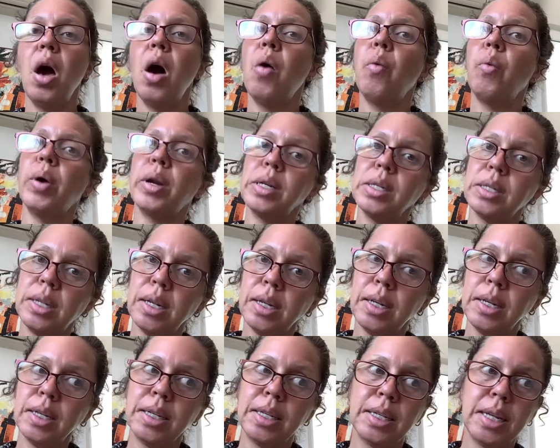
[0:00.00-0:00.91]
What is the
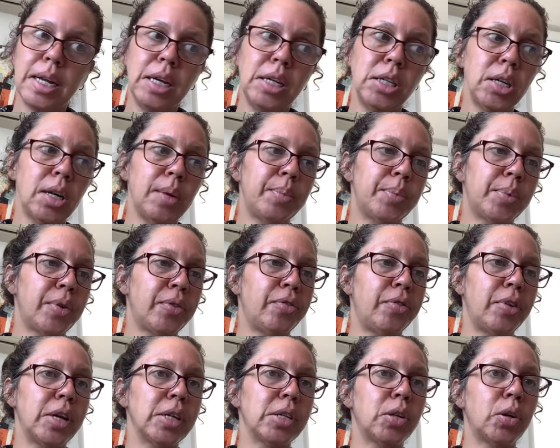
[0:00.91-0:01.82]
distinction,
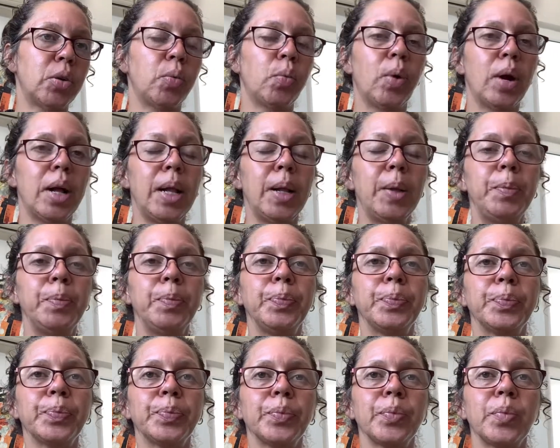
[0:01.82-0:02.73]
Professor? Well,
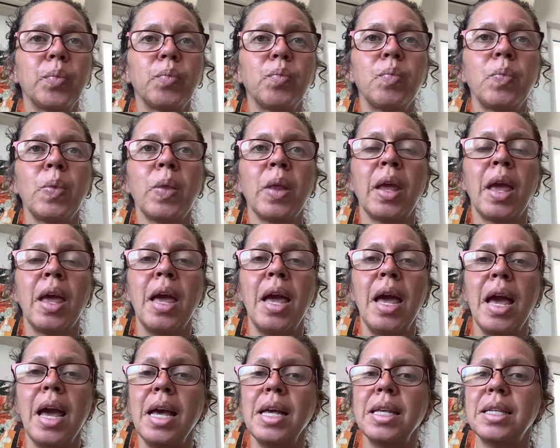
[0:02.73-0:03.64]

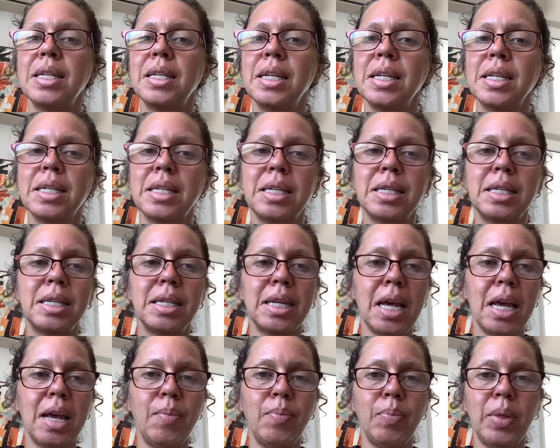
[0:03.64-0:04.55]
it's the
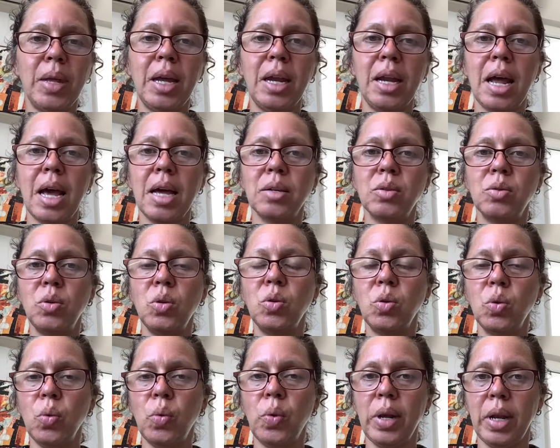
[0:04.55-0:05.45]
same thing as you
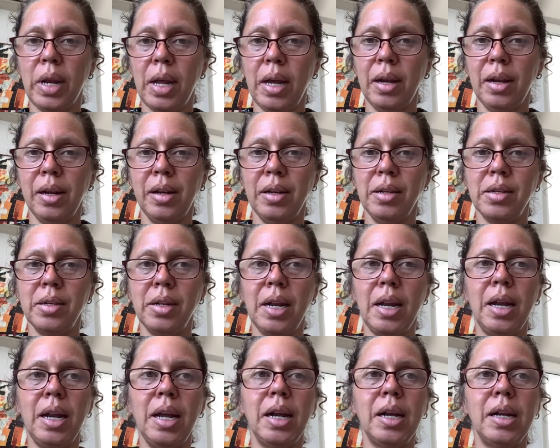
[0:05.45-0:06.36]
do in English.
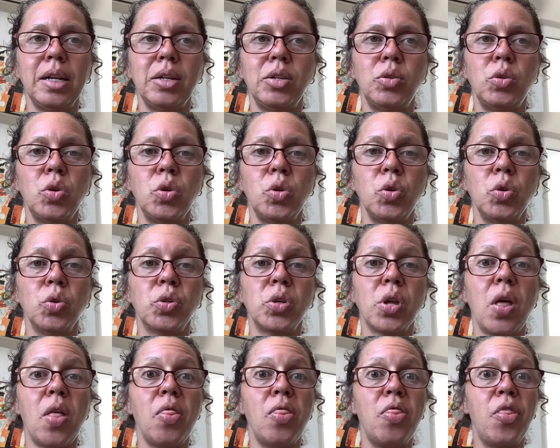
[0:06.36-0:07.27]
In English, you use
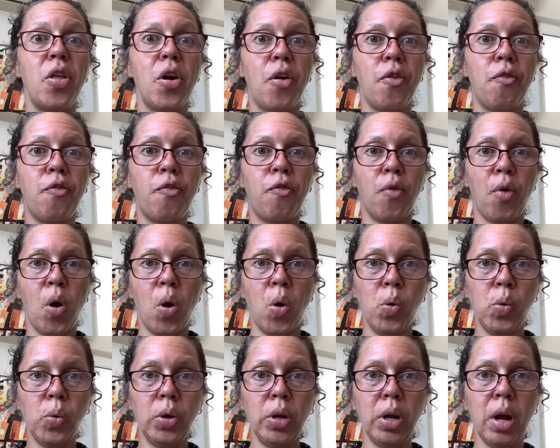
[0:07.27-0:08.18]
the
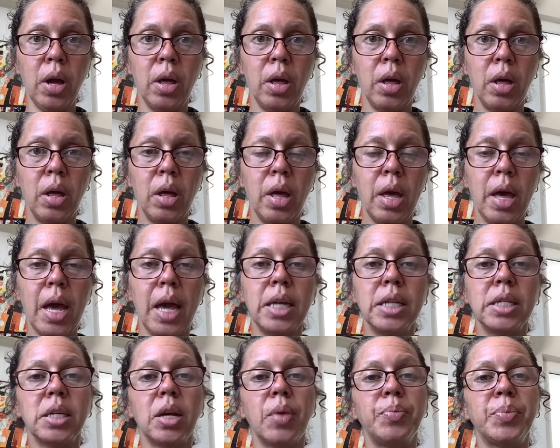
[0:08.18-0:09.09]
phone,
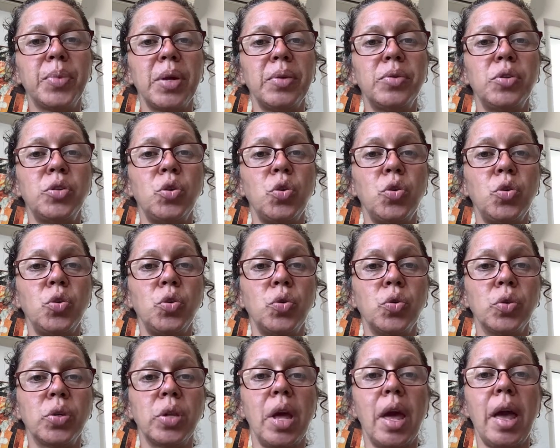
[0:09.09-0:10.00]
and sometimes you
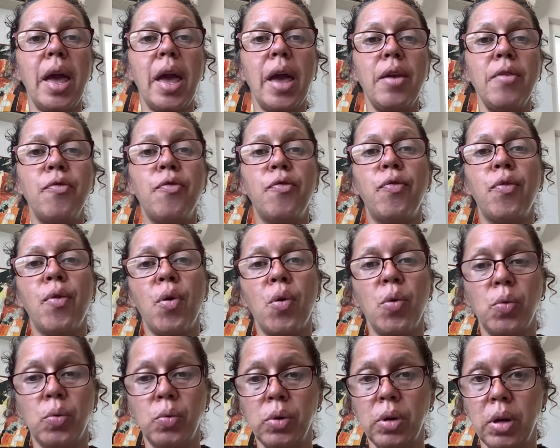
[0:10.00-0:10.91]
use a
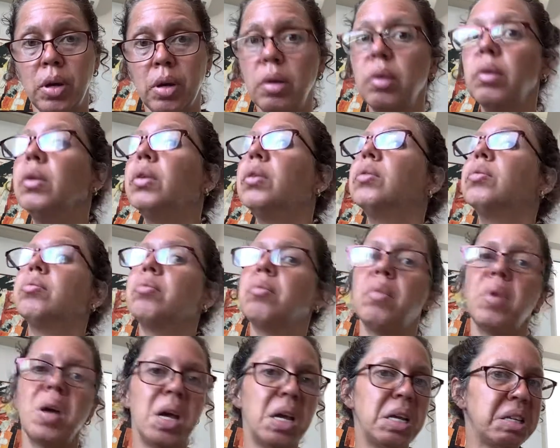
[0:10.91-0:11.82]
phone.
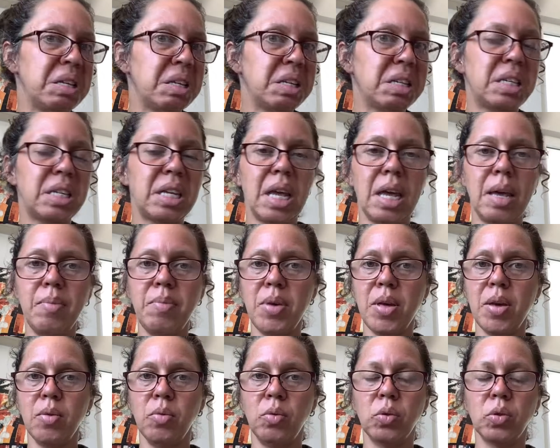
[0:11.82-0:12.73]
It's the same
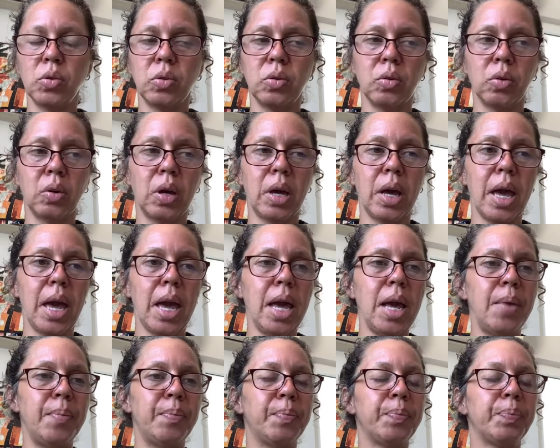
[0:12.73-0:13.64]
use,
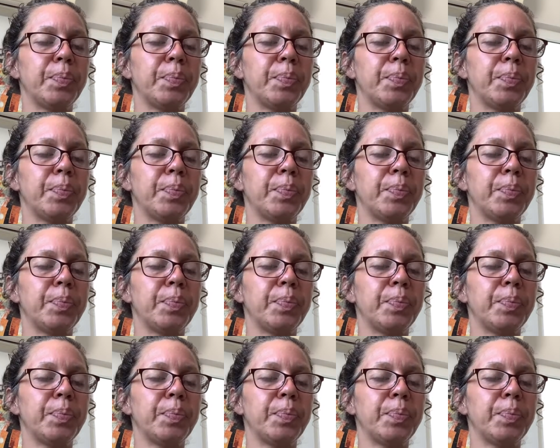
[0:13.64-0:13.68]
okay?